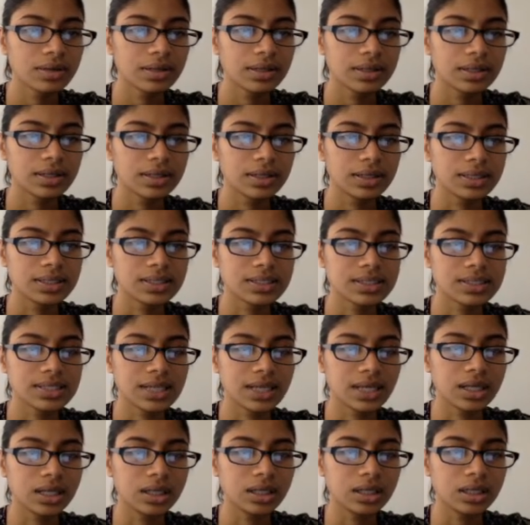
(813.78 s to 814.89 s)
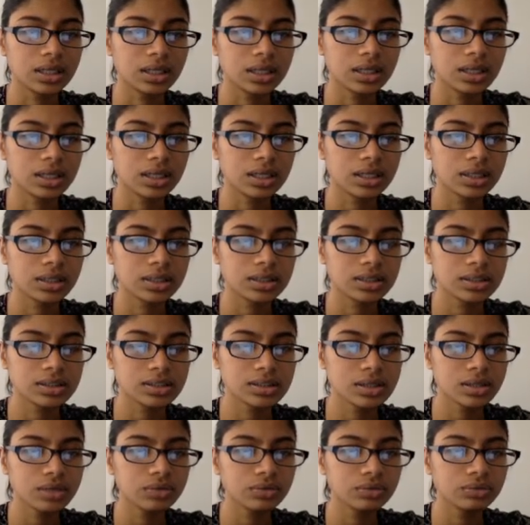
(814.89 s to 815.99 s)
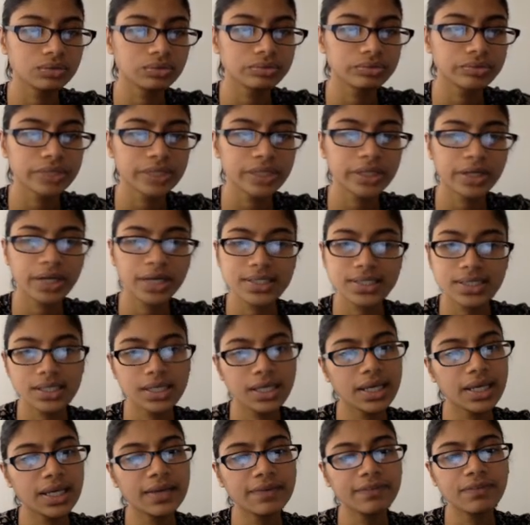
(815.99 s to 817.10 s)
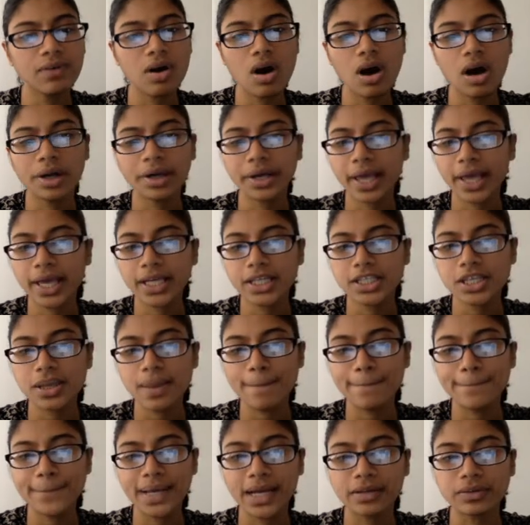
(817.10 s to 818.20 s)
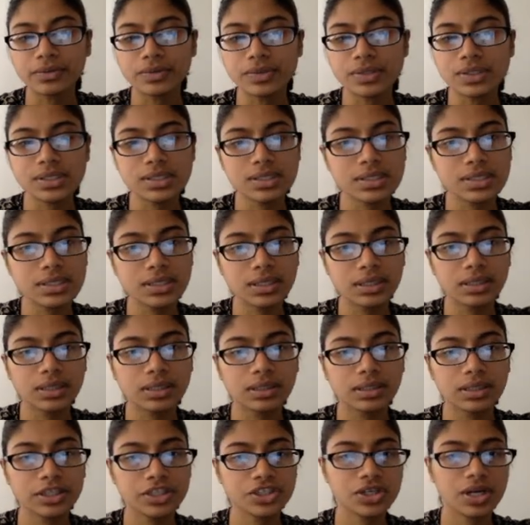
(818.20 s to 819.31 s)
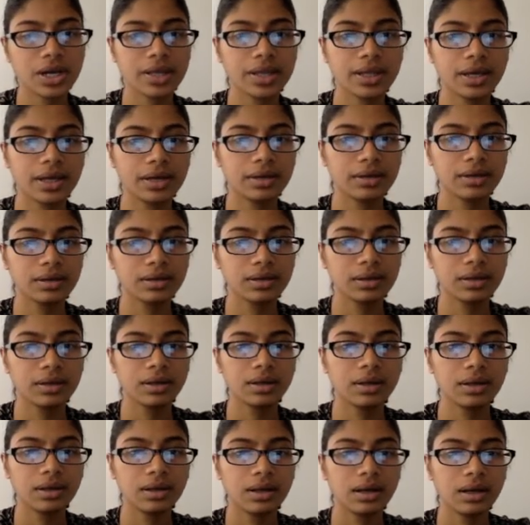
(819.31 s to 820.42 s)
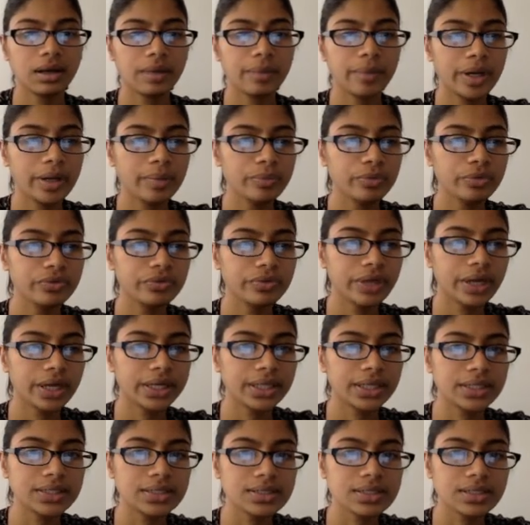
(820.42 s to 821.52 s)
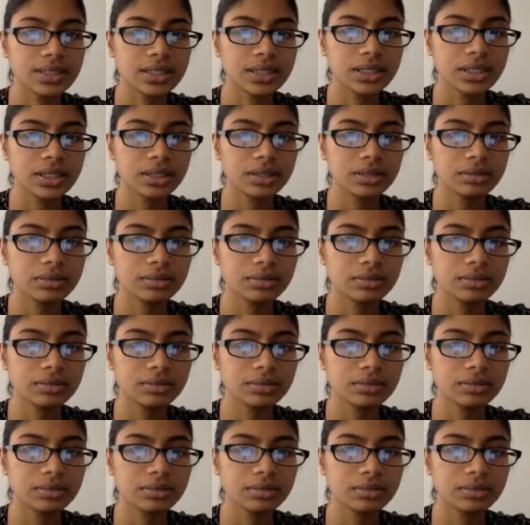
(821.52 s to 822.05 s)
Let's take a look. So, here I see if on edge, bounce. Let's try that. I'm going to move that into here.